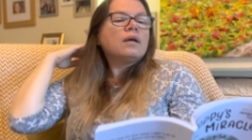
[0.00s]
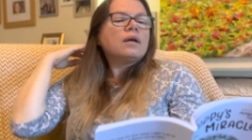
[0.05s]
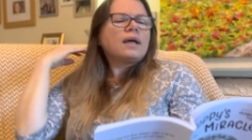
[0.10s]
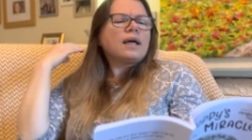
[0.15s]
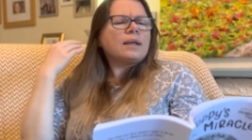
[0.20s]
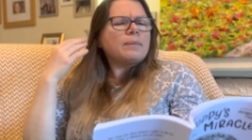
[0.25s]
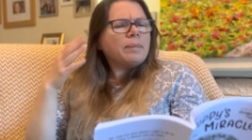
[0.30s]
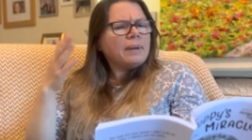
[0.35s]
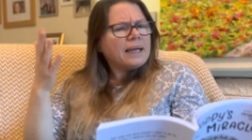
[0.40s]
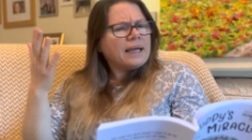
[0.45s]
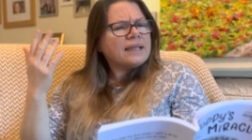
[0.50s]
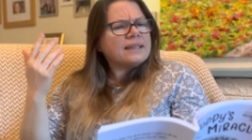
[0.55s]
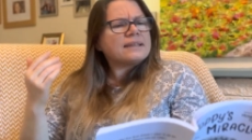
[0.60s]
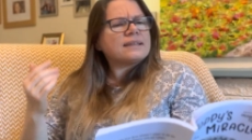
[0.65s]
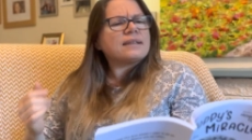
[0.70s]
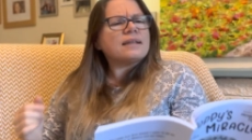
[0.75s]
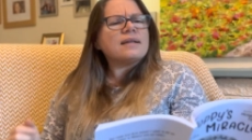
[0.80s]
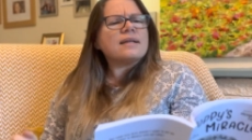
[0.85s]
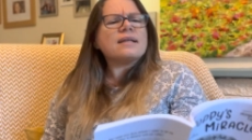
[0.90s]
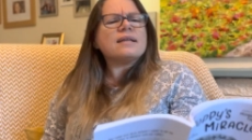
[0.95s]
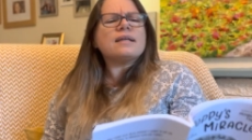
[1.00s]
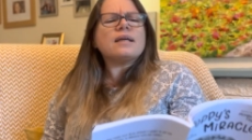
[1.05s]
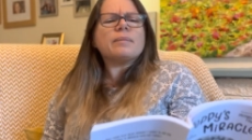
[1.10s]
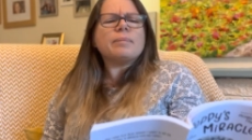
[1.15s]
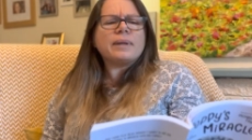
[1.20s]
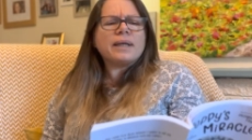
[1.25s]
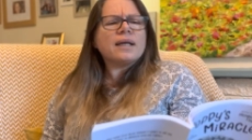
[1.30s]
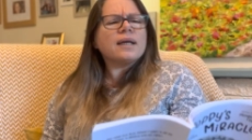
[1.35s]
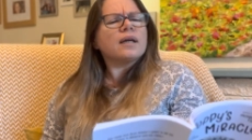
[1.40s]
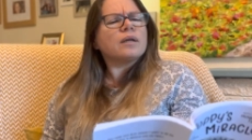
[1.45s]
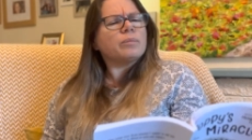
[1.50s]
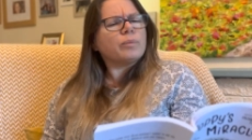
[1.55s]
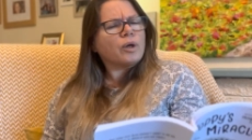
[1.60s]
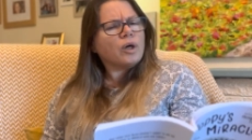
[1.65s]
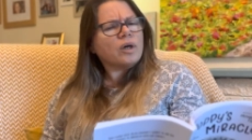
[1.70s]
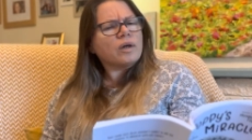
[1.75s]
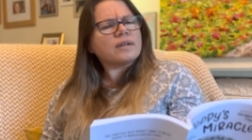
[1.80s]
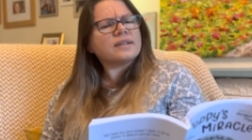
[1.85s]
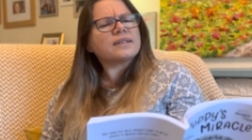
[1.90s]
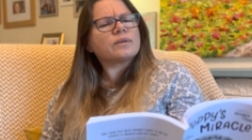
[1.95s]
"I placed her in a bigger
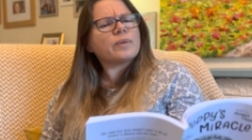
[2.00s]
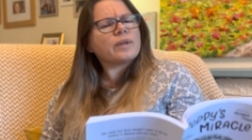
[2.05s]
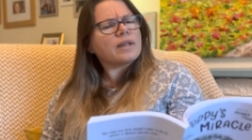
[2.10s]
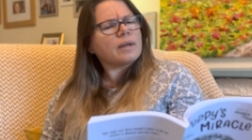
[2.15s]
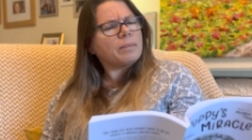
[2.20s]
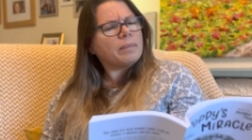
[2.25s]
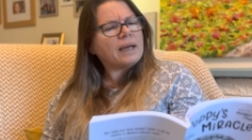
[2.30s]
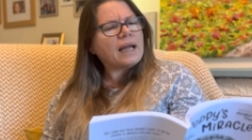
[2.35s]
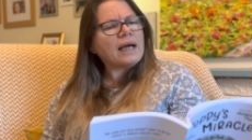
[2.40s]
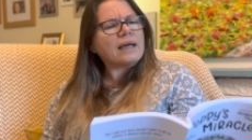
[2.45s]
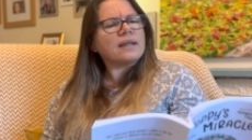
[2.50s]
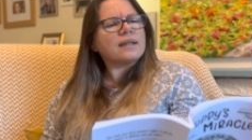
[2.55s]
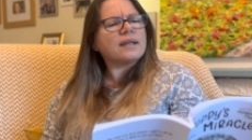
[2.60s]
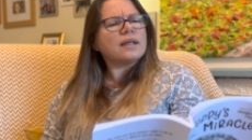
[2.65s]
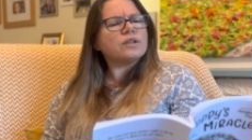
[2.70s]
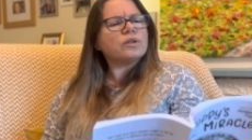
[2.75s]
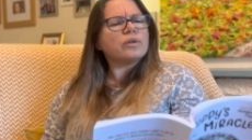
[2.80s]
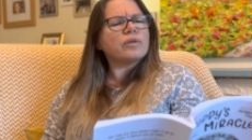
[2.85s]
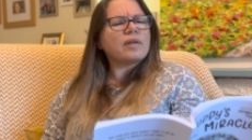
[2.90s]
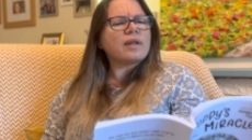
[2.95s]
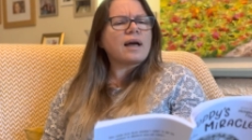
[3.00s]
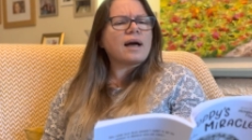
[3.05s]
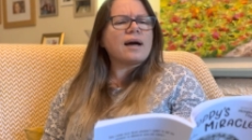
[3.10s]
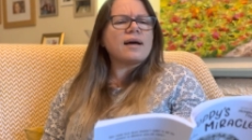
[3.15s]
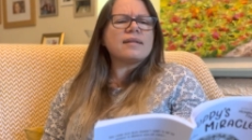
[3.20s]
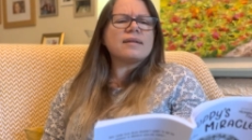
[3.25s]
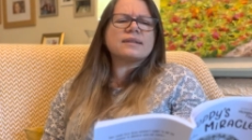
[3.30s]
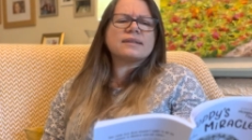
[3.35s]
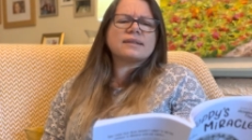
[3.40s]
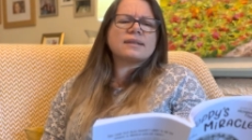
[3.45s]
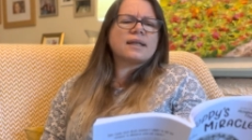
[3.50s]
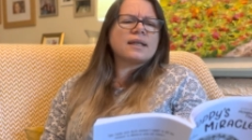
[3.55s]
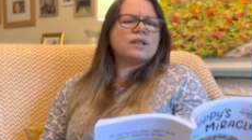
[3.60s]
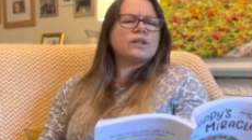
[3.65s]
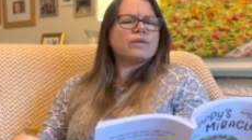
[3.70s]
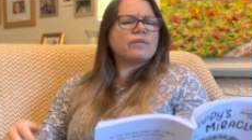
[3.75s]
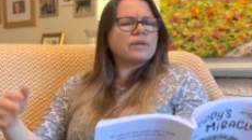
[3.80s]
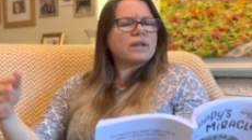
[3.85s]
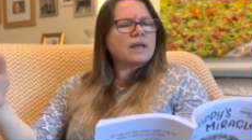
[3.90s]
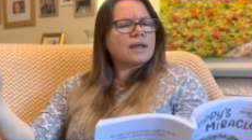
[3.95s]
box with a blanket on the other side
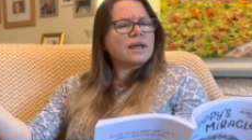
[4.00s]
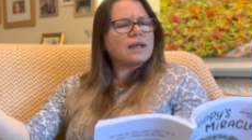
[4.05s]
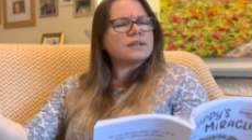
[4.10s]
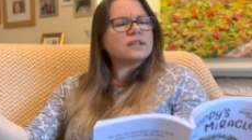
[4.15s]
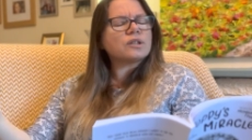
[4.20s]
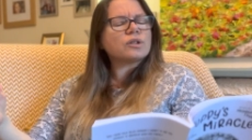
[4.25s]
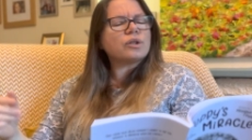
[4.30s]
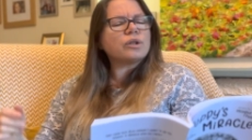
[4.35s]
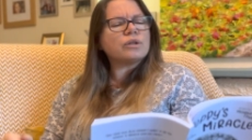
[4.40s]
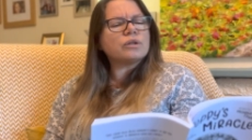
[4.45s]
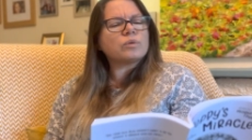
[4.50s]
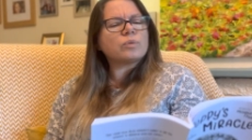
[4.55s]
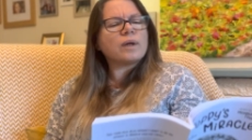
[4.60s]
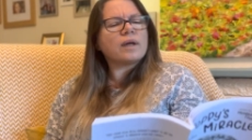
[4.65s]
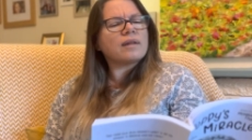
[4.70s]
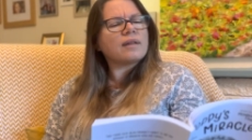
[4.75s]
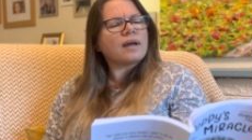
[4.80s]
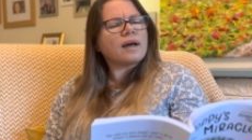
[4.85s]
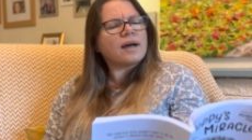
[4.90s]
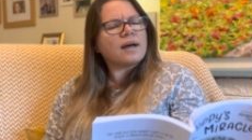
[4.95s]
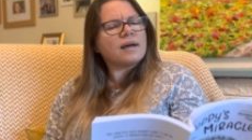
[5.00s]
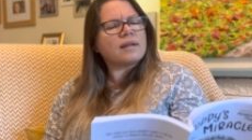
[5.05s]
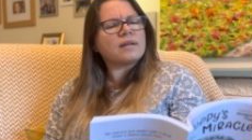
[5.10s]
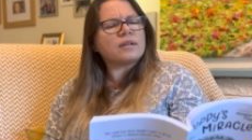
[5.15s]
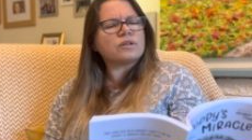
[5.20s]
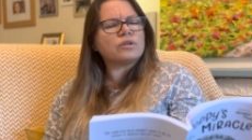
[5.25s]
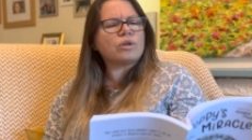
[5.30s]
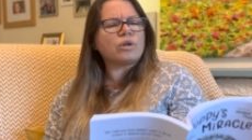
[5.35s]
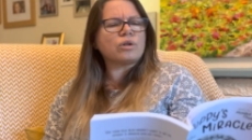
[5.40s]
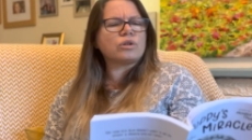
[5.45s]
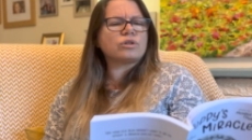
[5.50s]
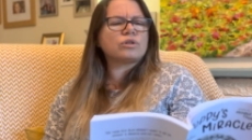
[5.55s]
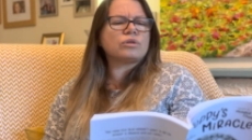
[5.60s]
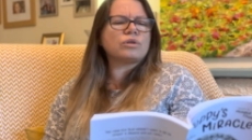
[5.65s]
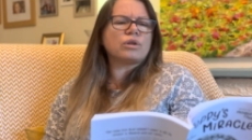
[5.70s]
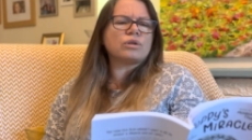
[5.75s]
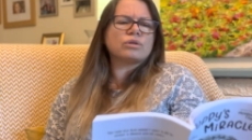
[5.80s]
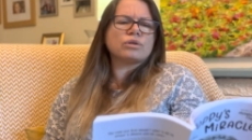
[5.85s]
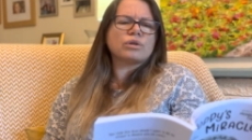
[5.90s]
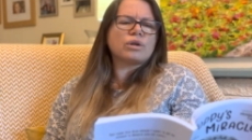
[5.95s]
of the restaurant where the other dogs
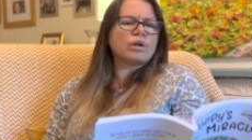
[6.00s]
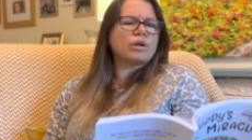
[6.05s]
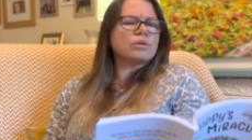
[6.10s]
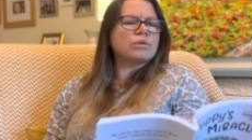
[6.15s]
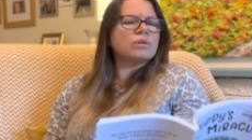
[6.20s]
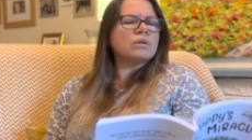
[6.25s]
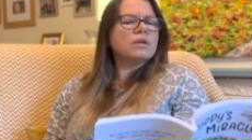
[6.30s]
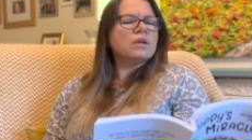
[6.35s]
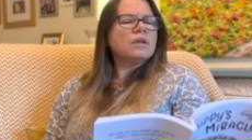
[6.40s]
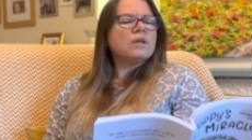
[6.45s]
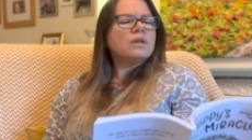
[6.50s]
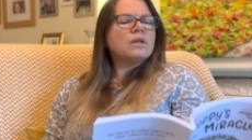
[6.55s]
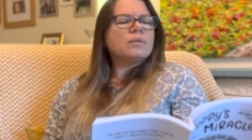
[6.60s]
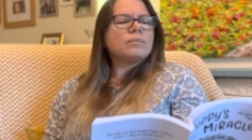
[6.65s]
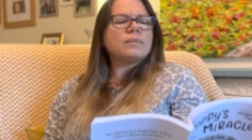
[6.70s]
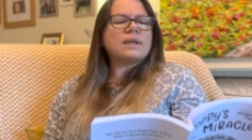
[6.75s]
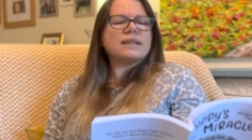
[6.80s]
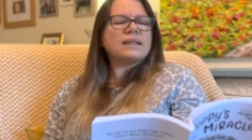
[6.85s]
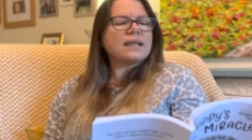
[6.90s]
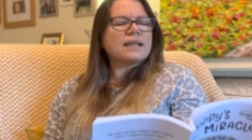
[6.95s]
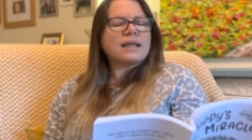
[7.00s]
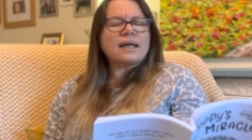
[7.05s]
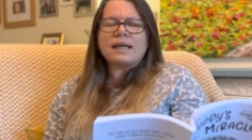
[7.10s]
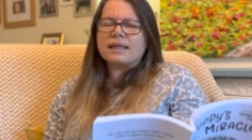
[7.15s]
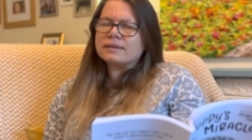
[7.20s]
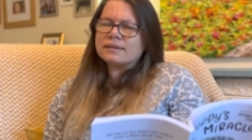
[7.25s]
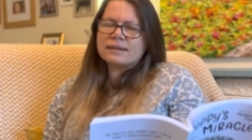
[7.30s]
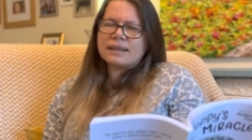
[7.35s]
don't go, but I can't